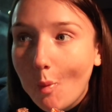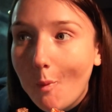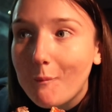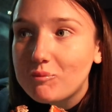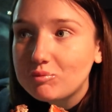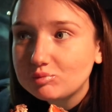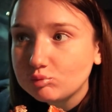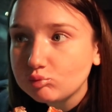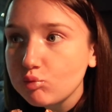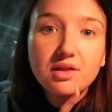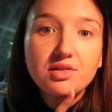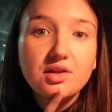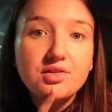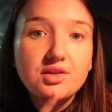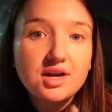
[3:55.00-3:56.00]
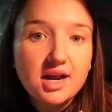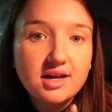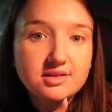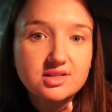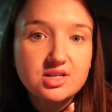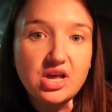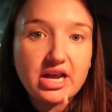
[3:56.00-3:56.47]
Mm-hmm. And then the
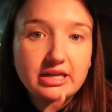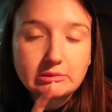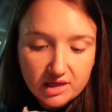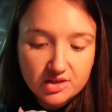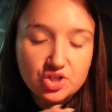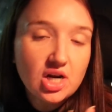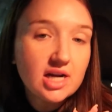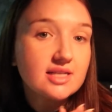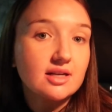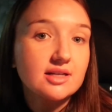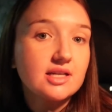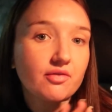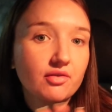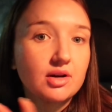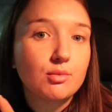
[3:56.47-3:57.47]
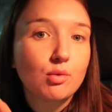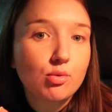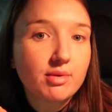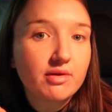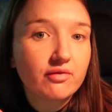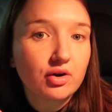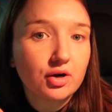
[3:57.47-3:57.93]
next thing is, yes, I definitely will
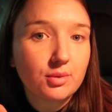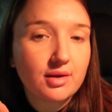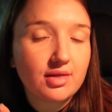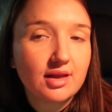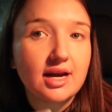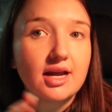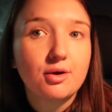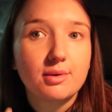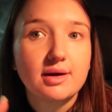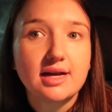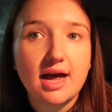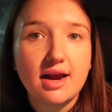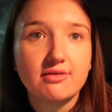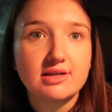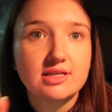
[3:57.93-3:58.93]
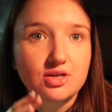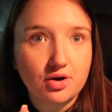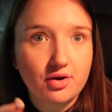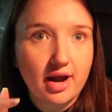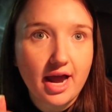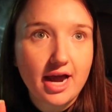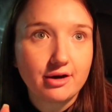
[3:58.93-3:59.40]
be following the liquid calories
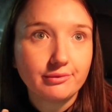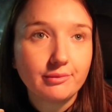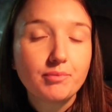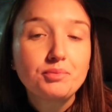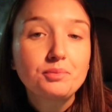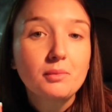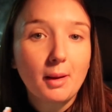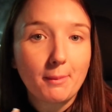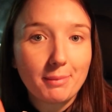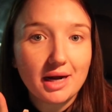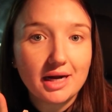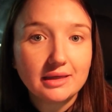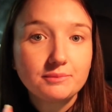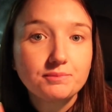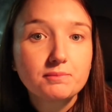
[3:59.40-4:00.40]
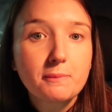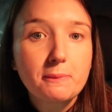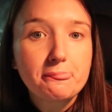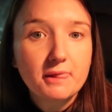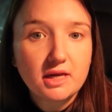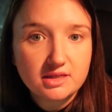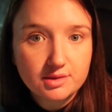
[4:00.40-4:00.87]
don't count, but
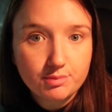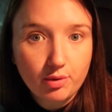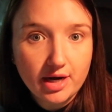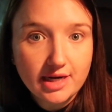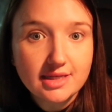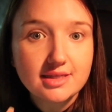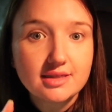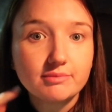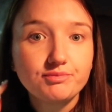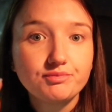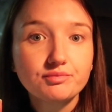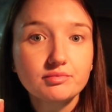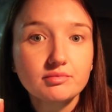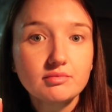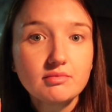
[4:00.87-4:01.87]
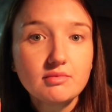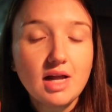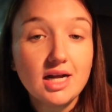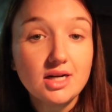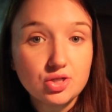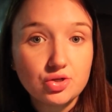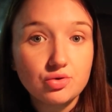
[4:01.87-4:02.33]
spreads and